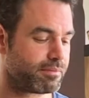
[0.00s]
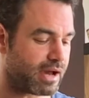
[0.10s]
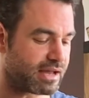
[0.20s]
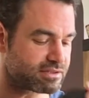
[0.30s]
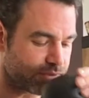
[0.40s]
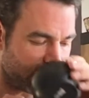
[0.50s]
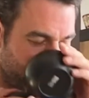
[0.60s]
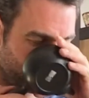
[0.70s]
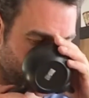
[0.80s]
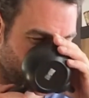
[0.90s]
but when
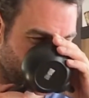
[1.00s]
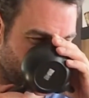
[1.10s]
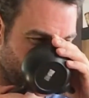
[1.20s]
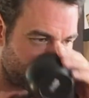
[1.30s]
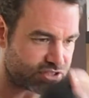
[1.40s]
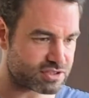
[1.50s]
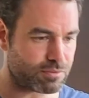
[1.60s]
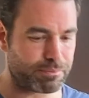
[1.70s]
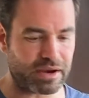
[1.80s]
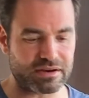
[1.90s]
I just
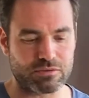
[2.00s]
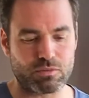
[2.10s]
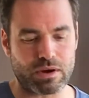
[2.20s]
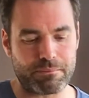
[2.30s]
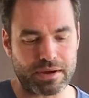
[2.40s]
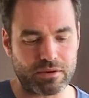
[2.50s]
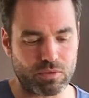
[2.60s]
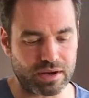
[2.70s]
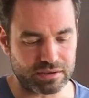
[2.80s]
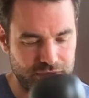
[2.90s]
compare them one by
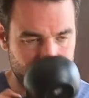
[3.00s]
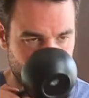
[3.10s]
one,